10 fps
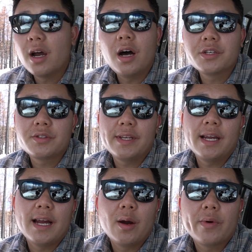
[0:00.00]
Also,
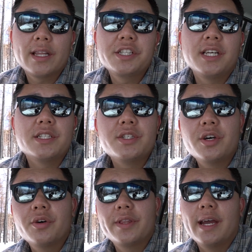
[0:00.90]
yeah, I want to let you guys
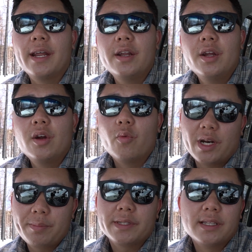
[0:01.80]
know that when
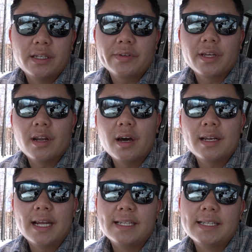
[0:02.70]
I put the lift kit on
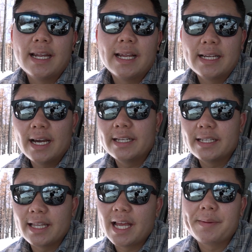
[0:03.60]
and then I got an
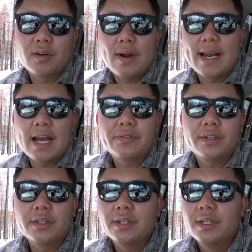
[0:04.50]
alignment right
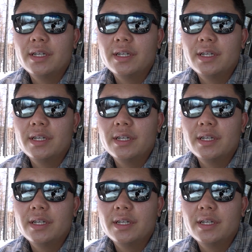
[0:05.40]
after,